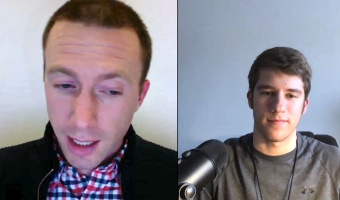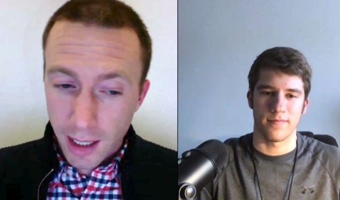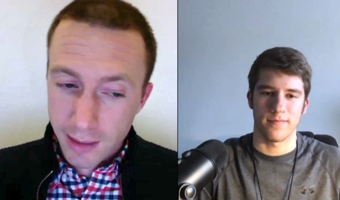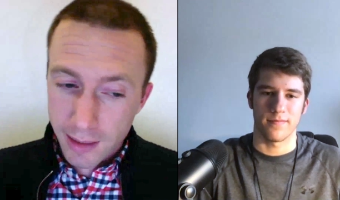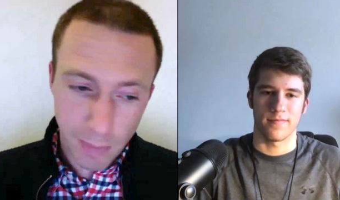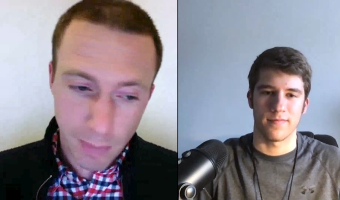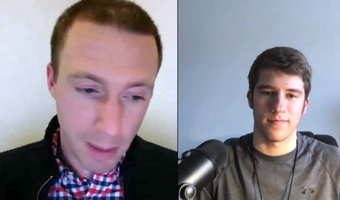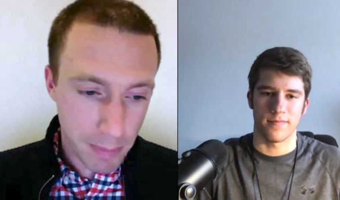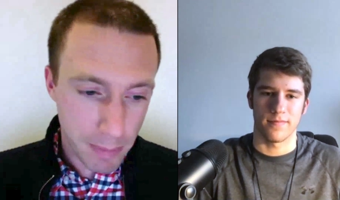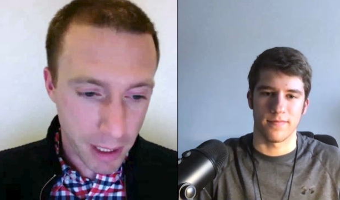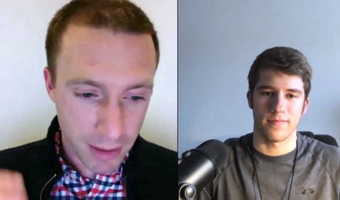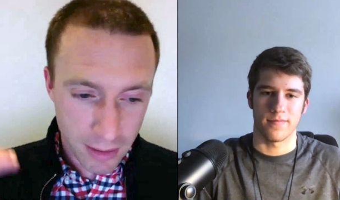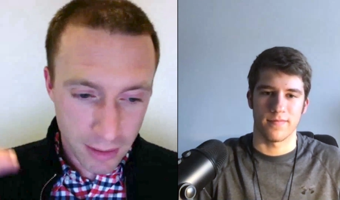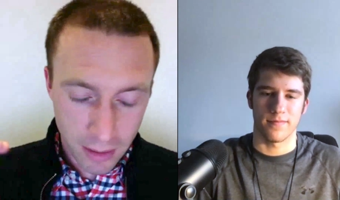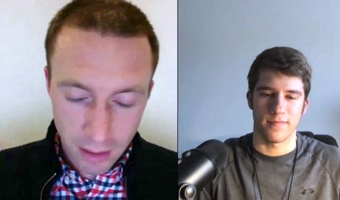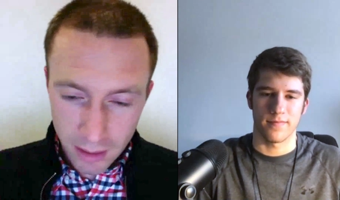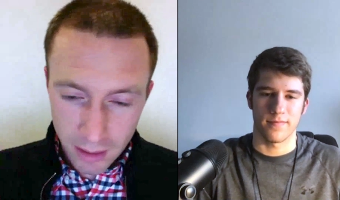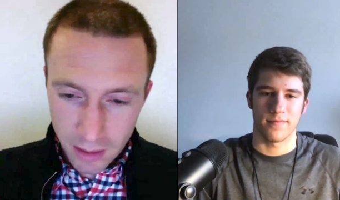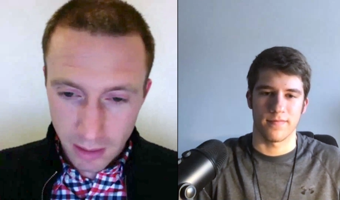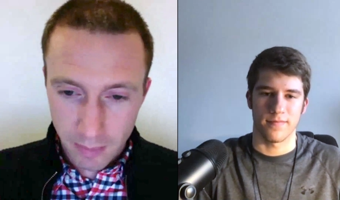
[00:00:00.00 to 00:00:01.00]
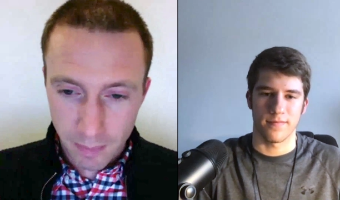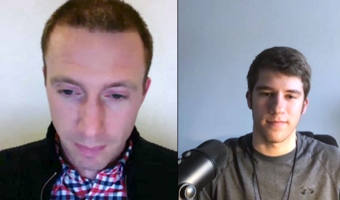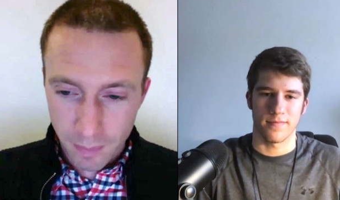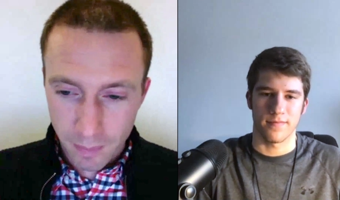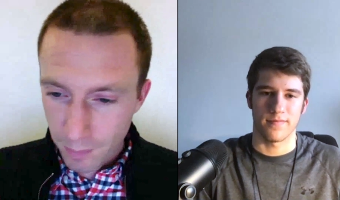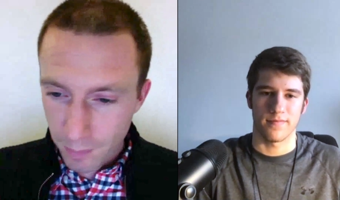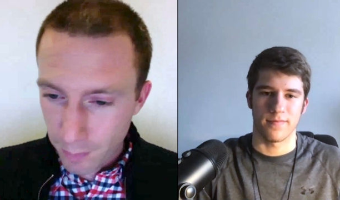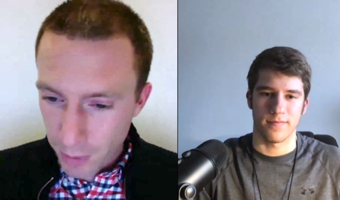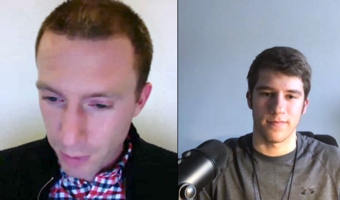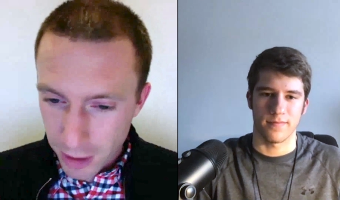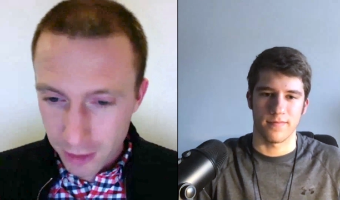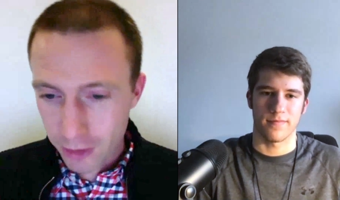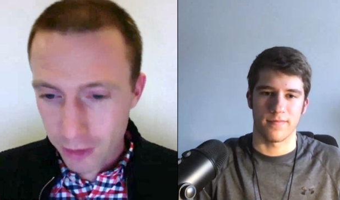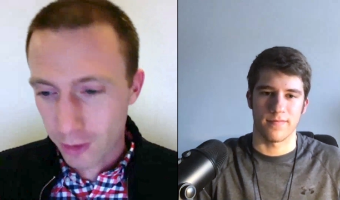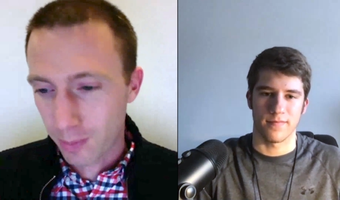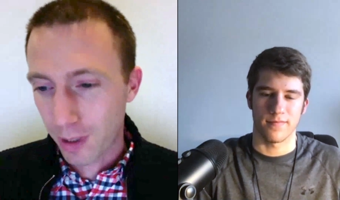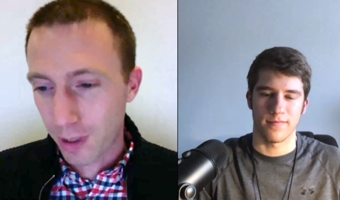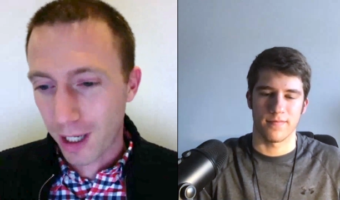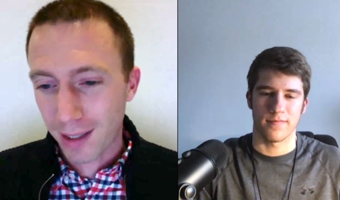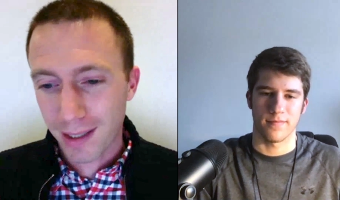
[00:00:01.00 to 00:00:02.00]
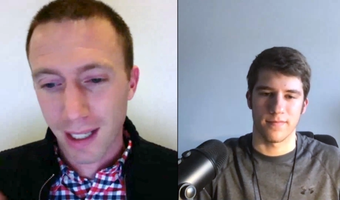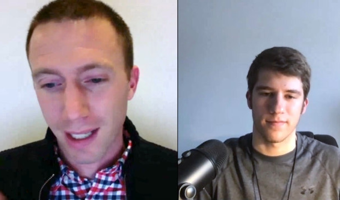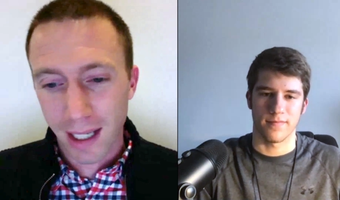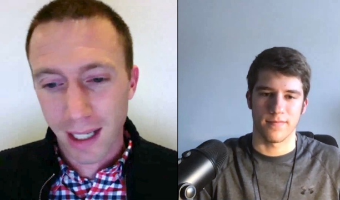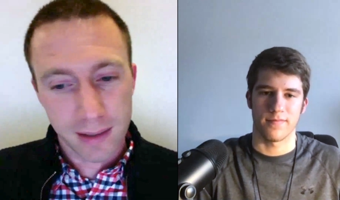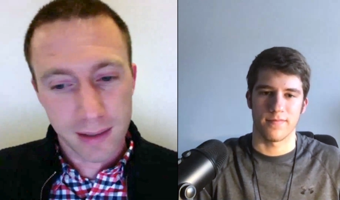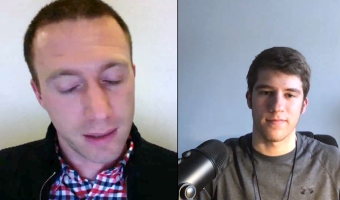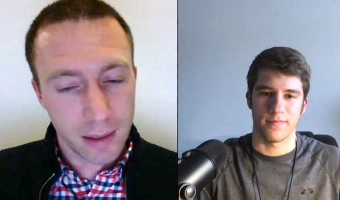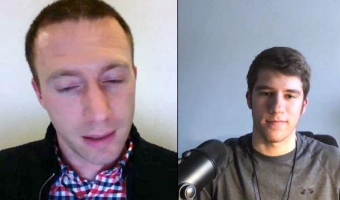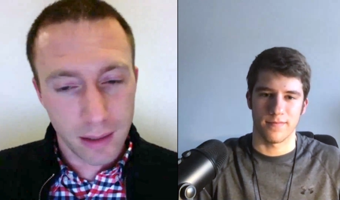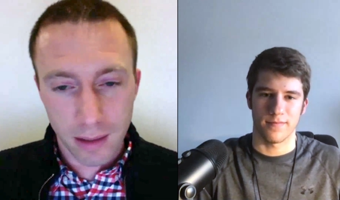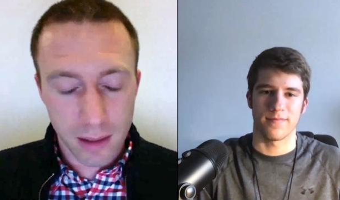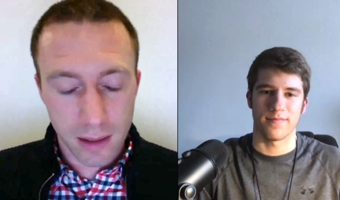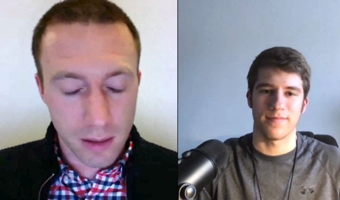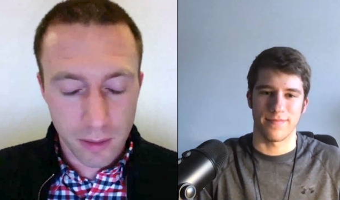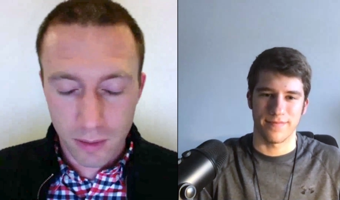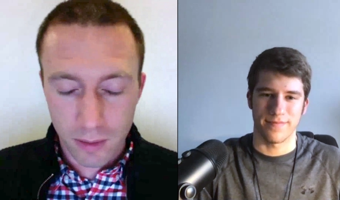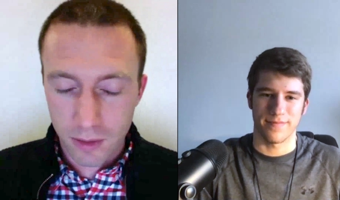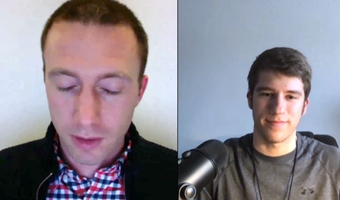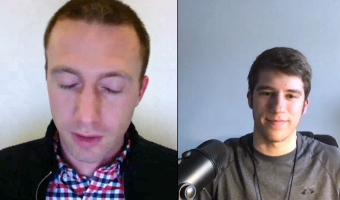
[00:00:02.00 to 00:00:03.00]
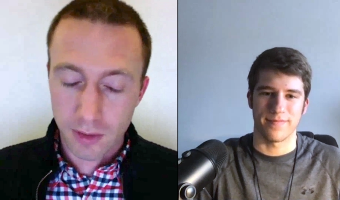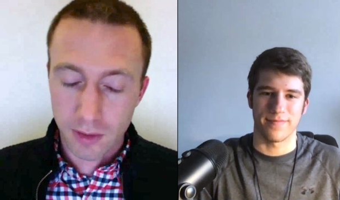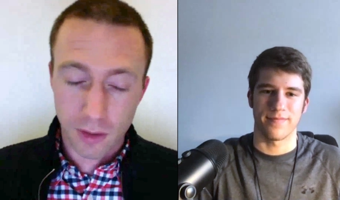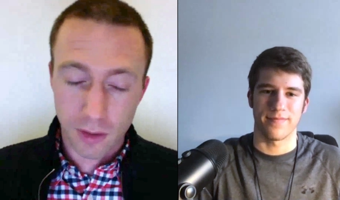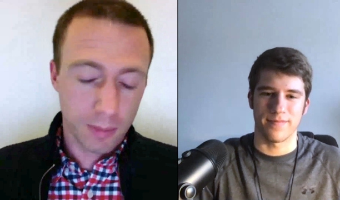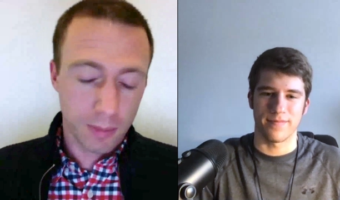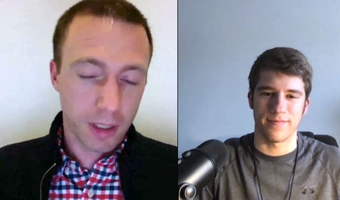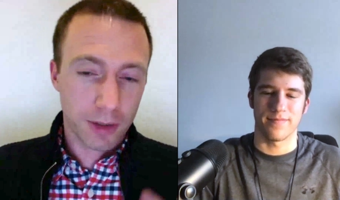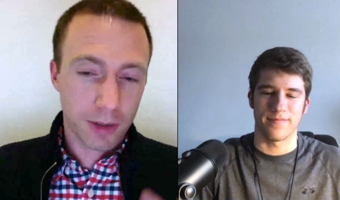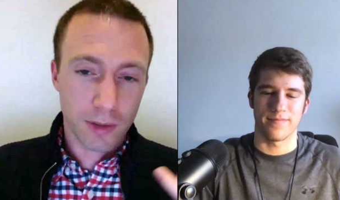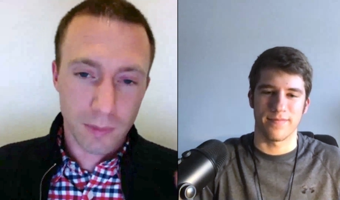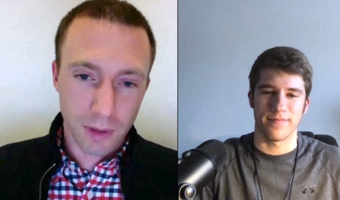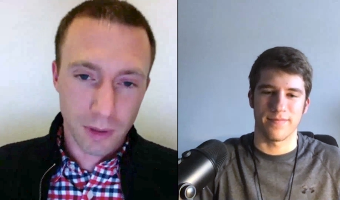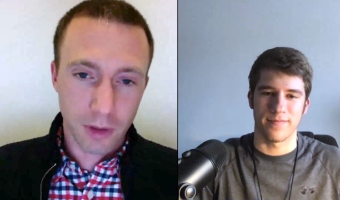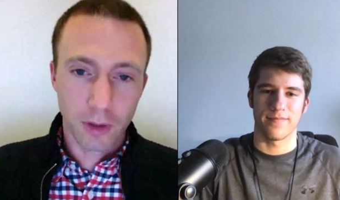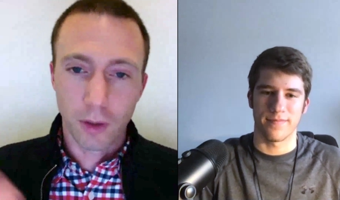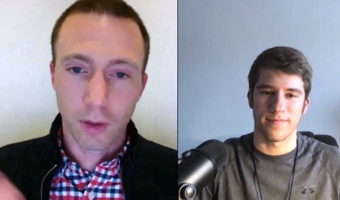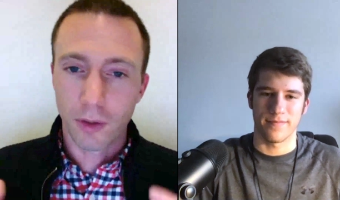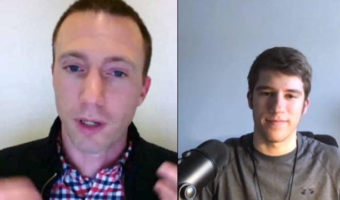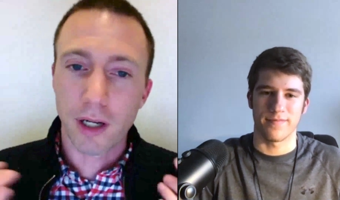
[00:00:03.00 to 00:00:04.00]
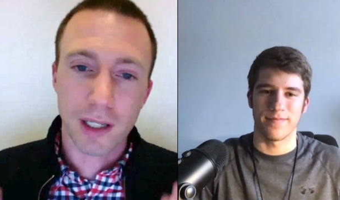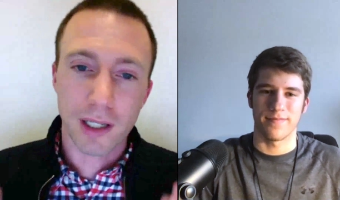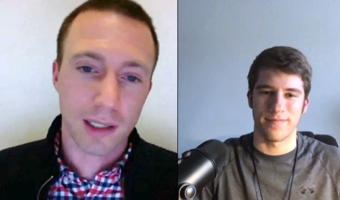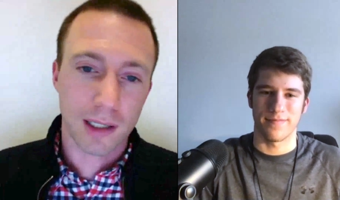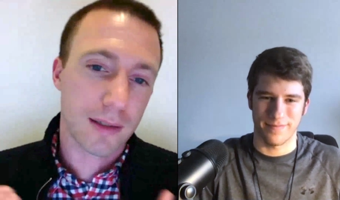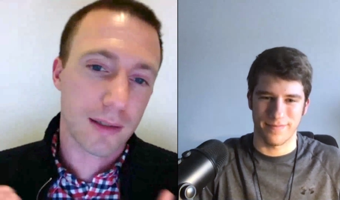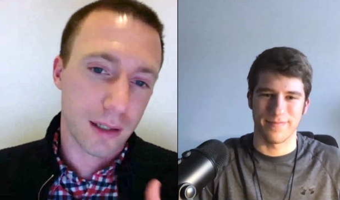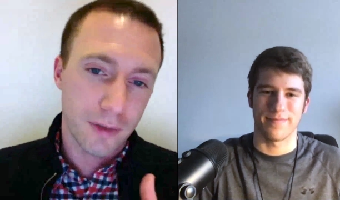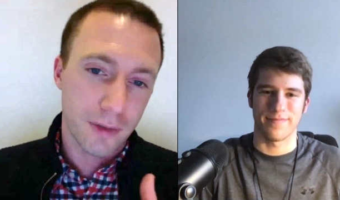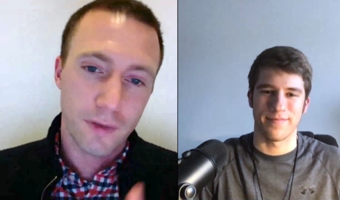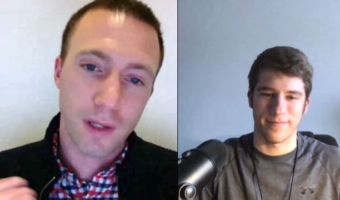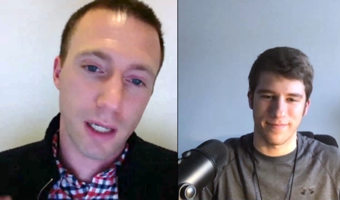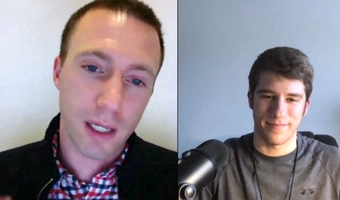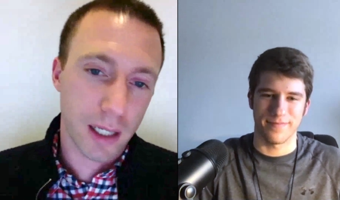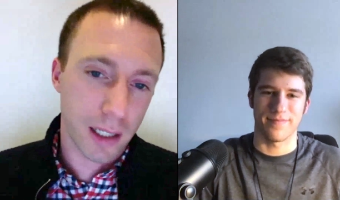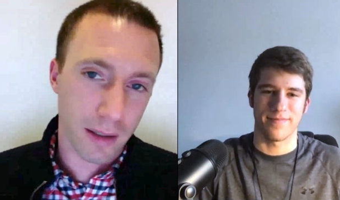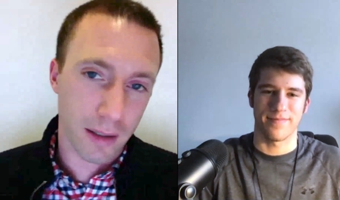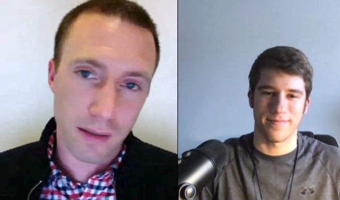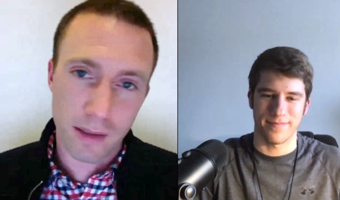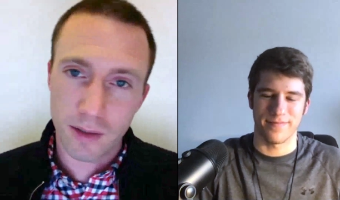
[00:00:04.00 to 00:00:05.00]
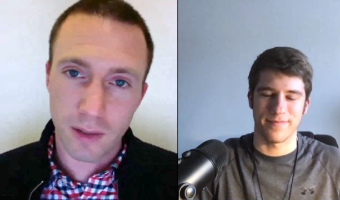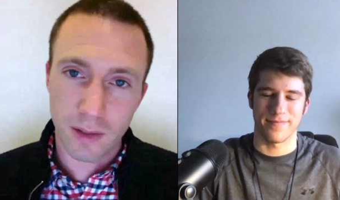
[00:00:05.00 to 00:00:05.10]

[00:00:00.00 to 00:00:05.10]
Speaker 1: I did my best to to binge your podcast, and you know, there's just so much gold nugget stuff there.